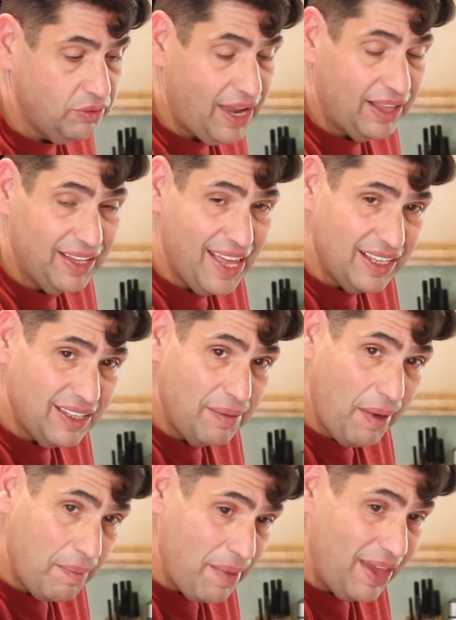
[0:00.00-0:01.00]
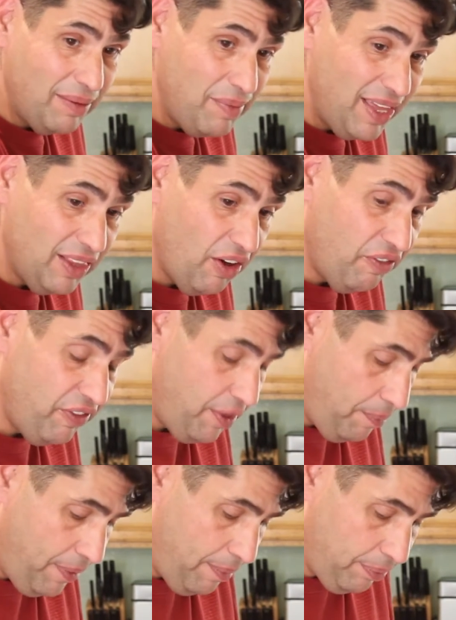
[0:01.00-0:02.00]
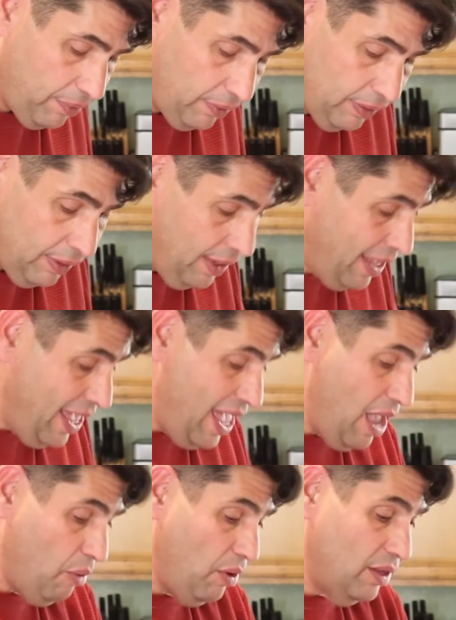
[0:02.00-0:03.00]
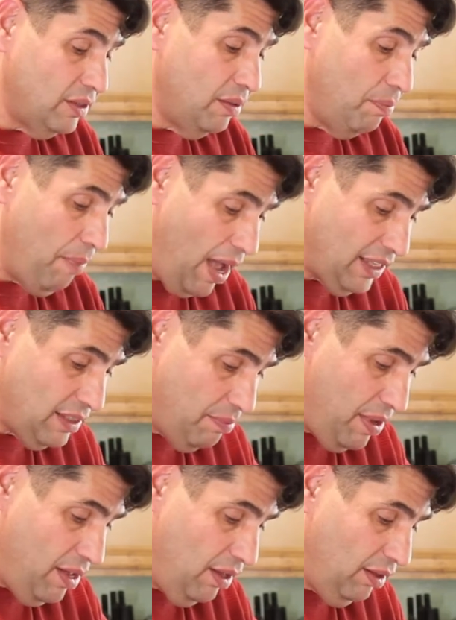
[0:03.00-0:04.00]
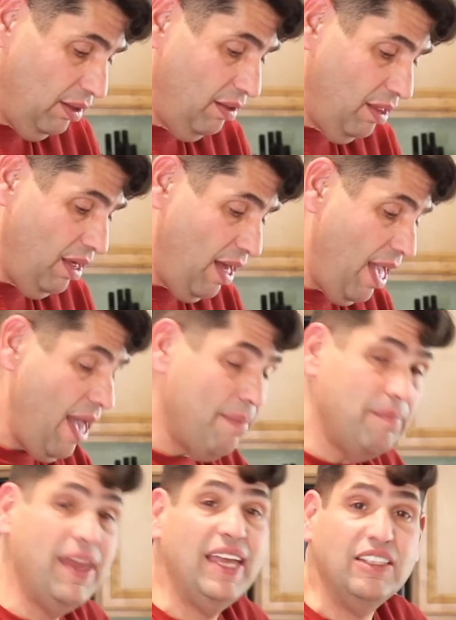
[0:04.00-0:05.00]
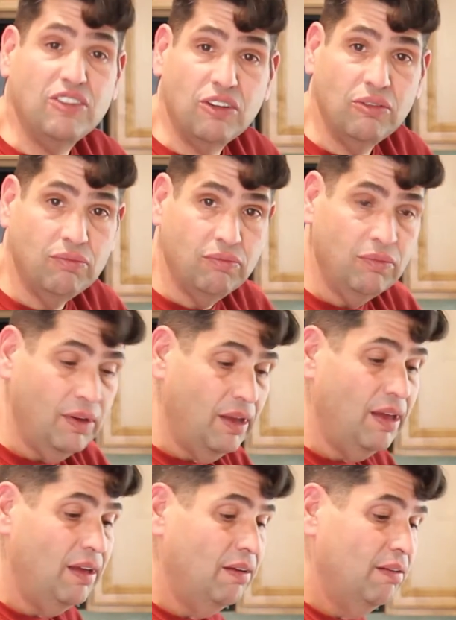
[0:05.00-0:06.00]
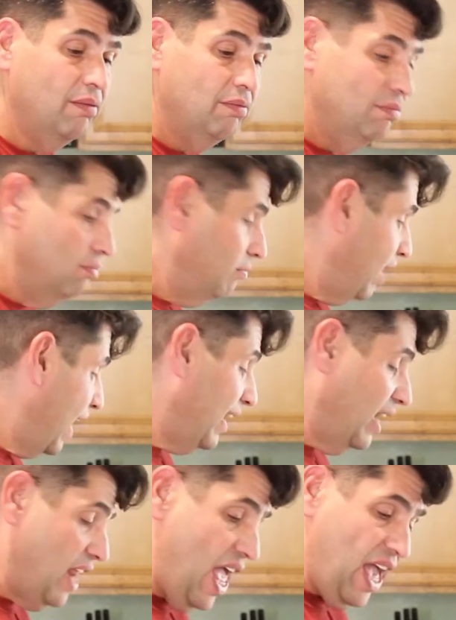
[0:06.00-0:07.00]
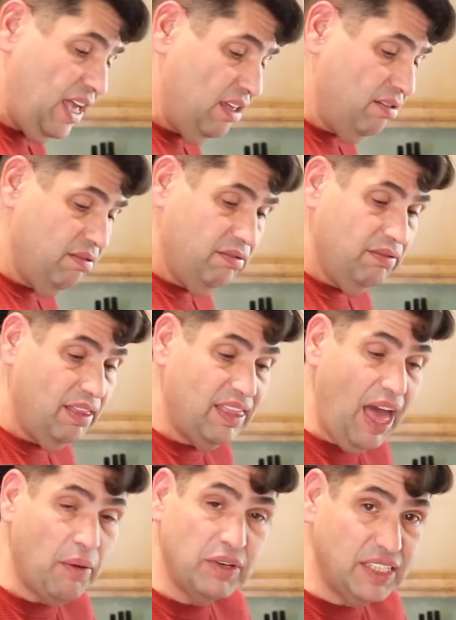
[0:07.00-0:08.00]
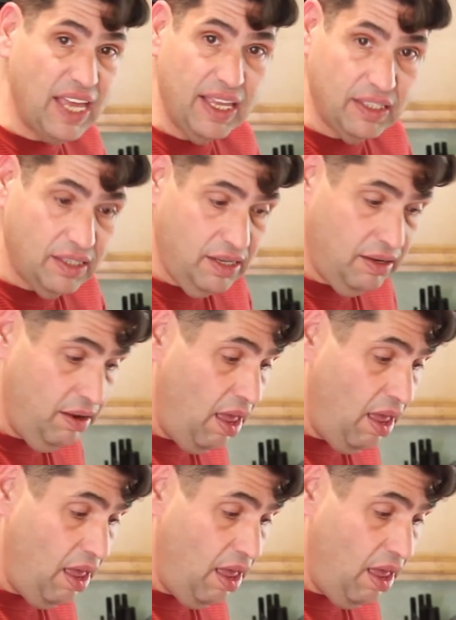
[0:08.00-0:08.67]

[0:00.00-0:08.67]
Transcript: Now last time I made meatloaf for you people, it was matzo meal and meat. And an egg. And that was it.